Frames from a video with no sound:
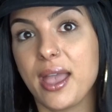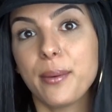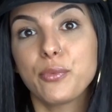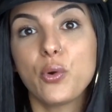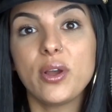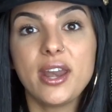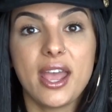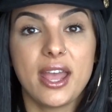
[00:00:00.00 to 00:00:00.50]

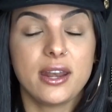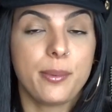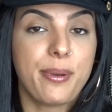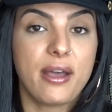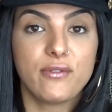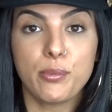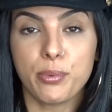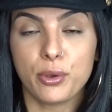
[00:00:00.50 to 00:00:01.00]
am going to end
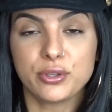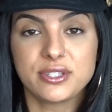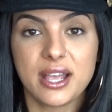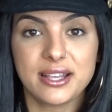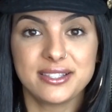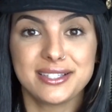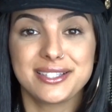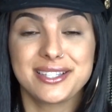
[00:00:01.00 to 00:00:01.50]
up having both
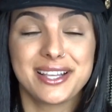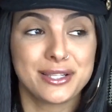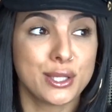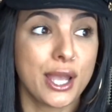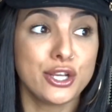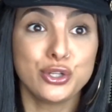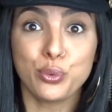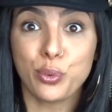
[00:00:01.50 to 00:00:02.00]
sizes
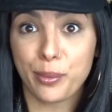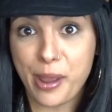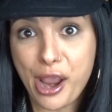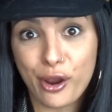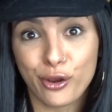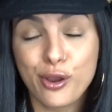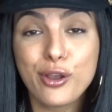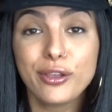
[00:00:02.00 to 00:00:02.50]
because I do wear my
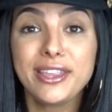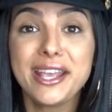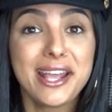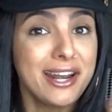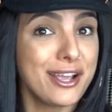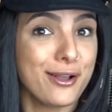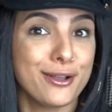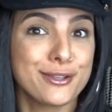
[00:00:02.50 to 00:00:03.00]
hair
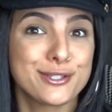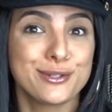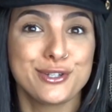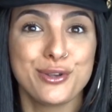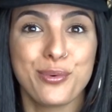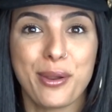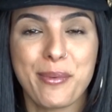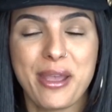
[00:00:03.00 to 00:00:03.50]
curly and I also
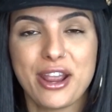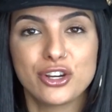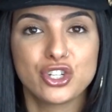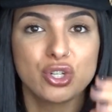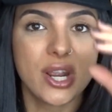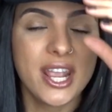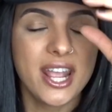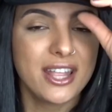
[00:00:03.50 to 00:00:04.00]
do wear my hair
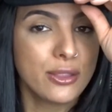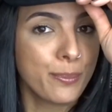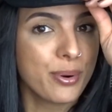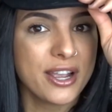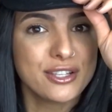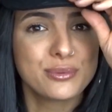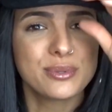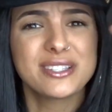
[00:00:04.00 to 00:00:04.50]
straight, and the
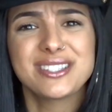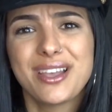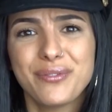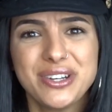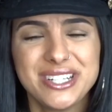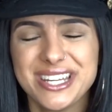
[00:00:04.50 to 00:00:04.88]
price was seven,